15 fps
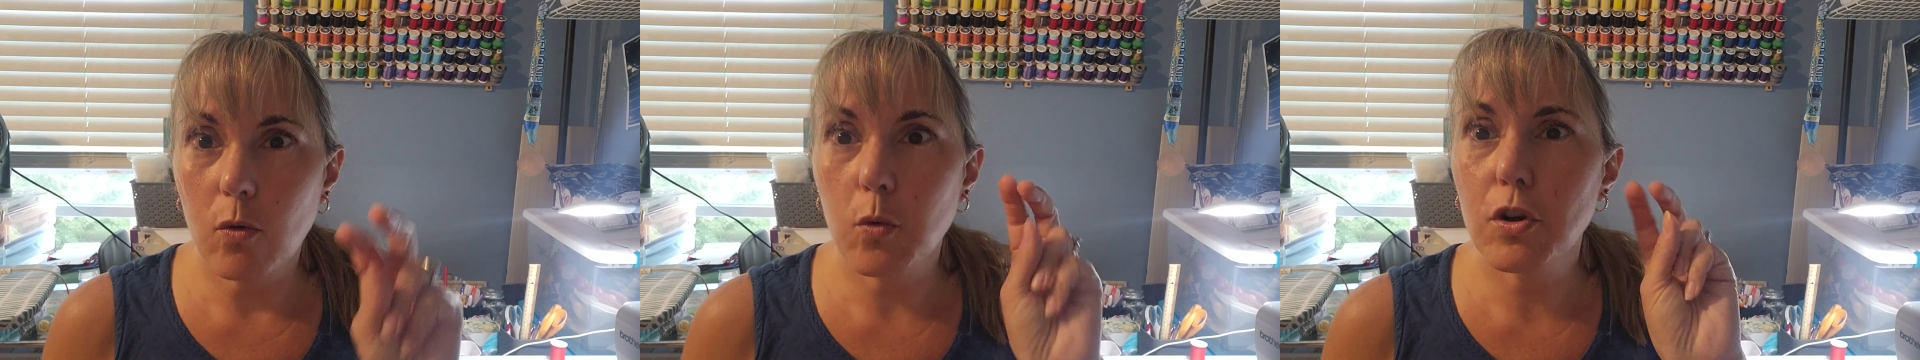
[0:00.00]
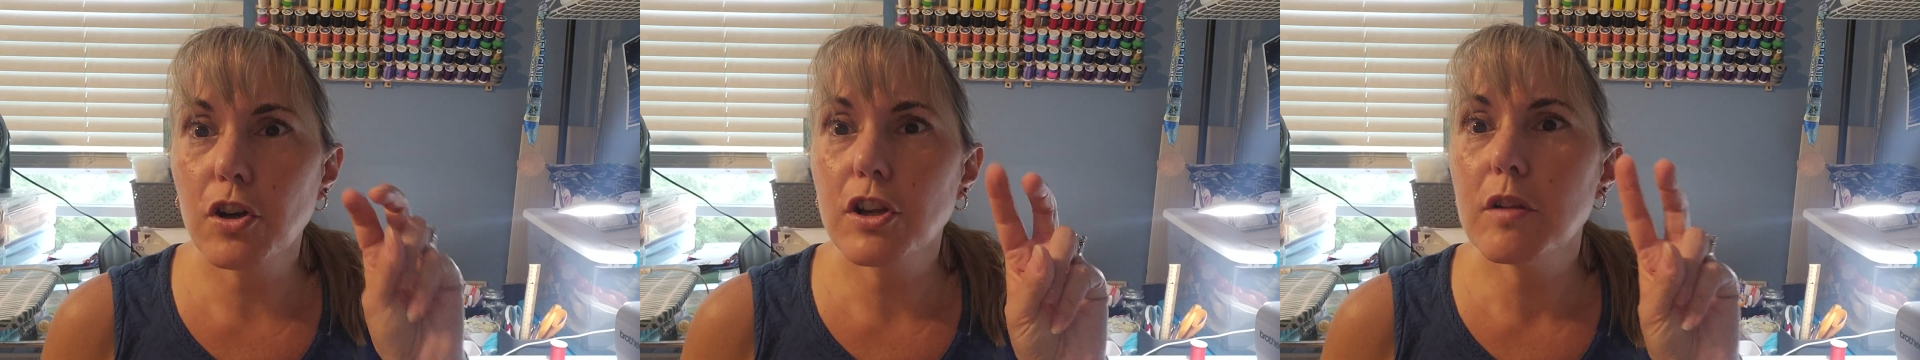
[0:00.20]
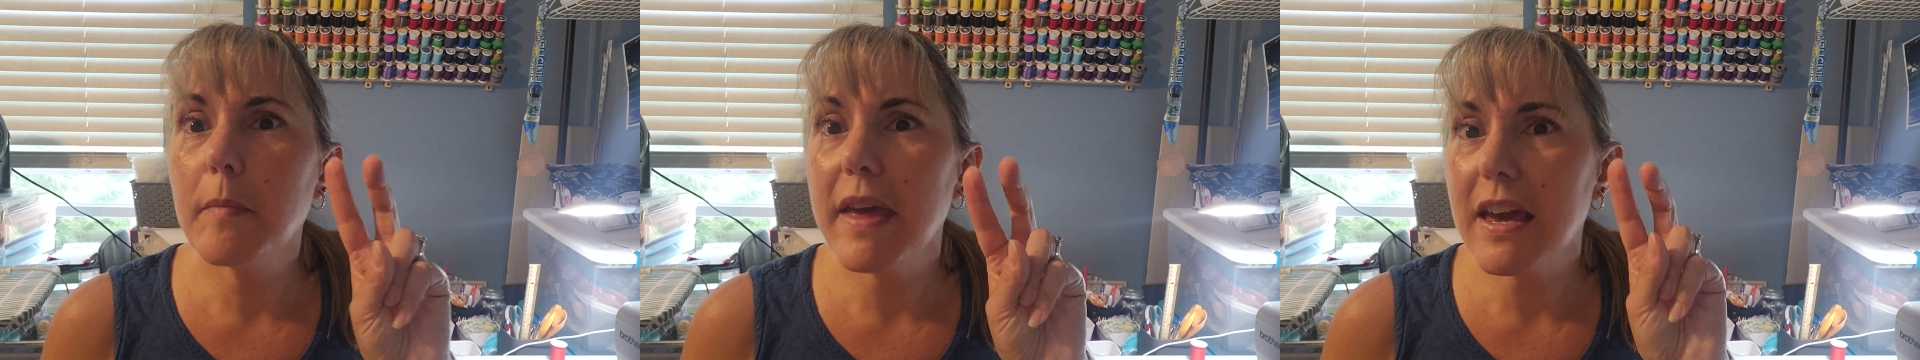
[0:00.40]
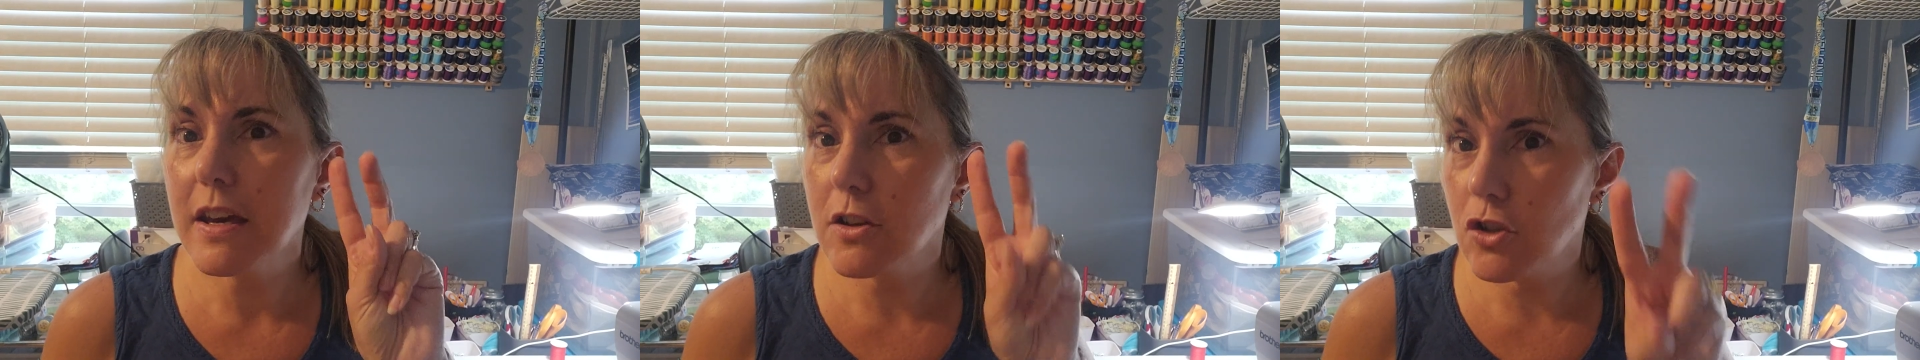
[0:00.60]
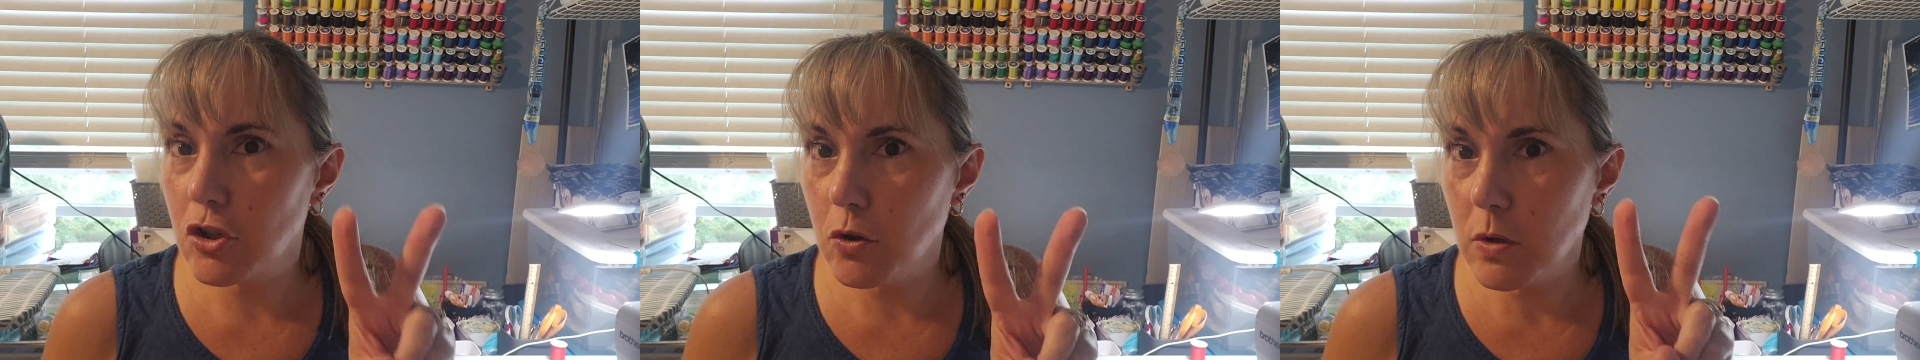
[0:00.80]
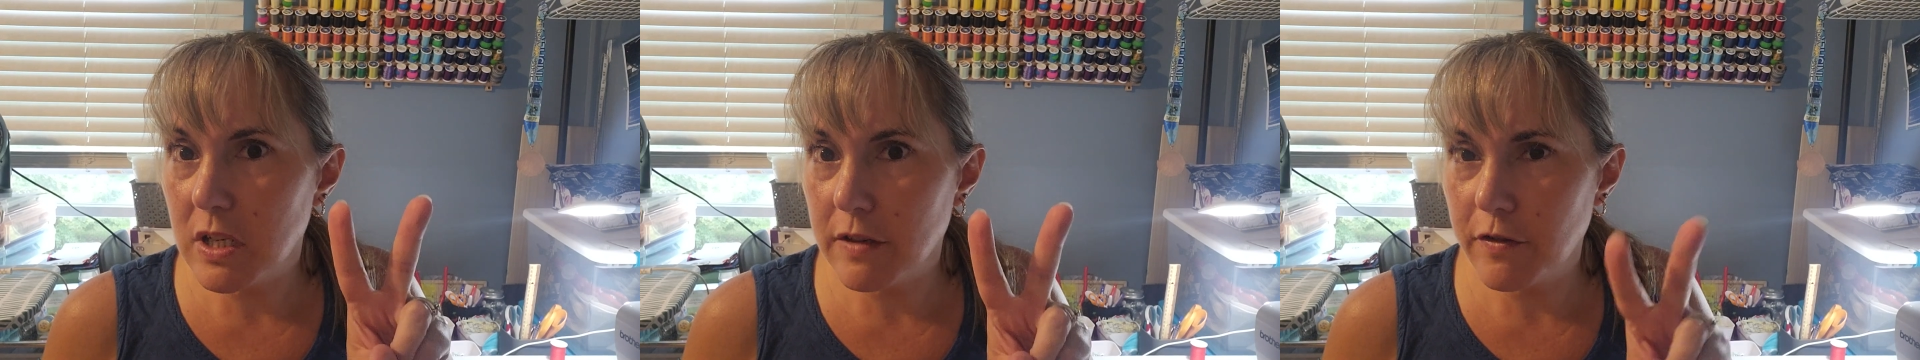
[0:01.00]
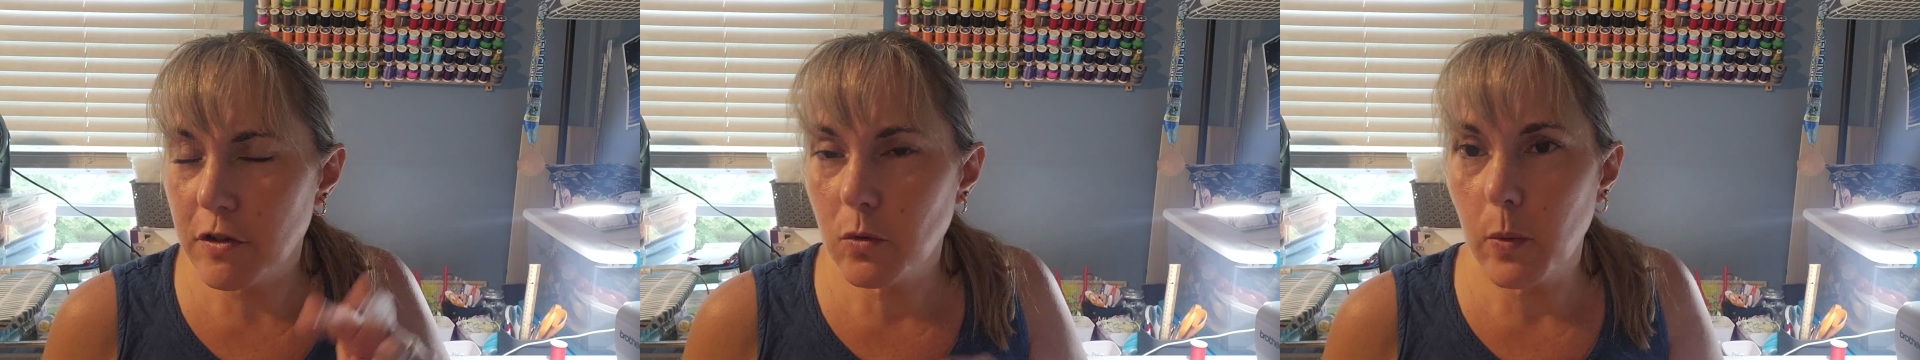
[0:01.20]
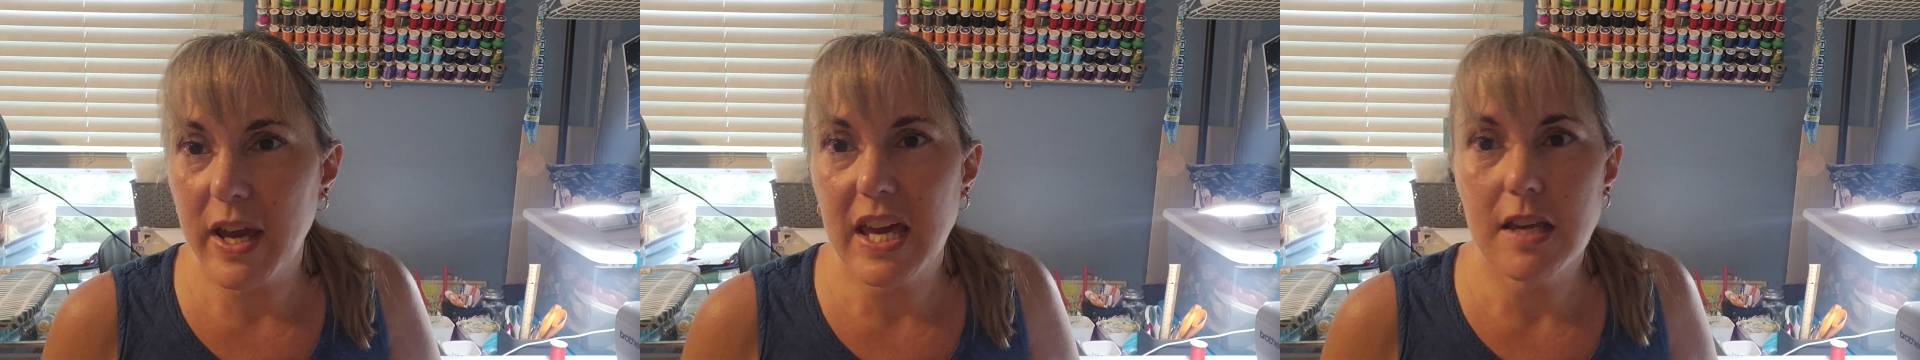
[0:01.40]
We're going to make it two different
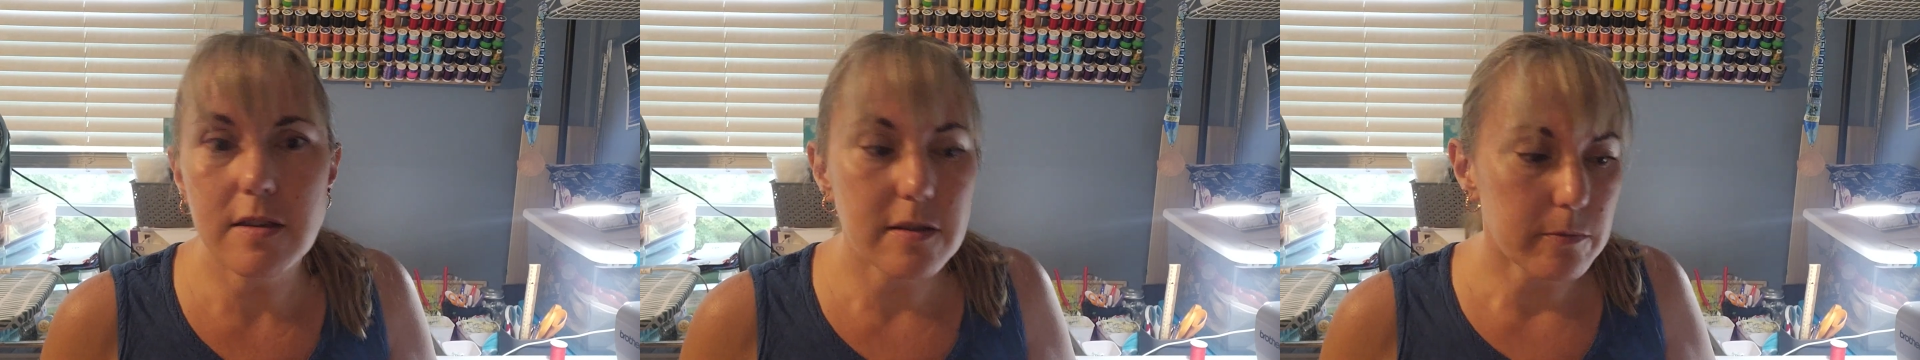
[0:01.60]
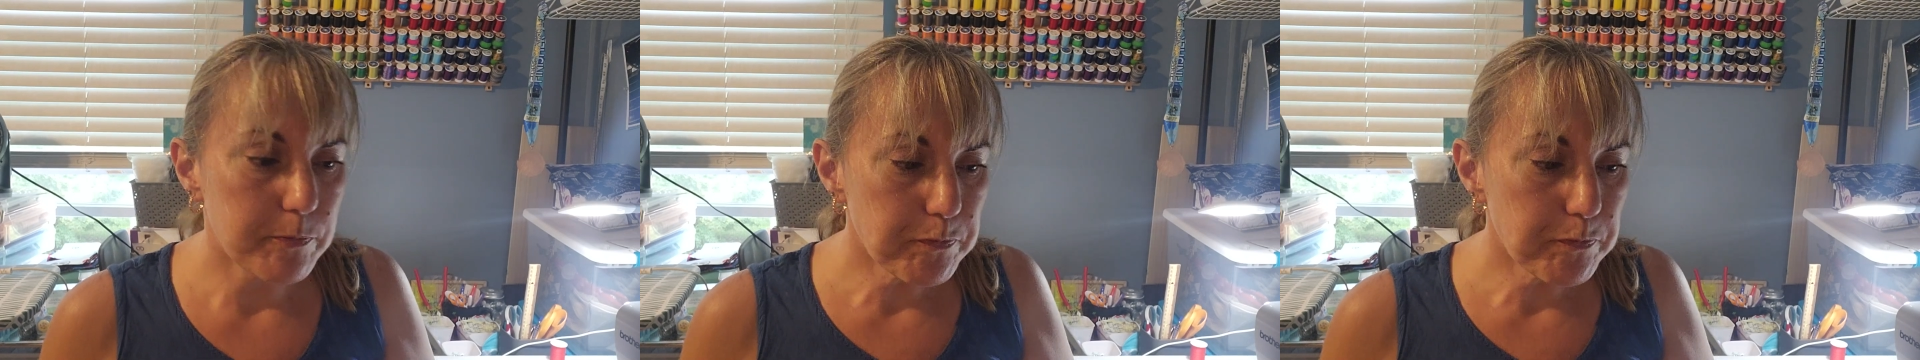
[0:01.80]
ways.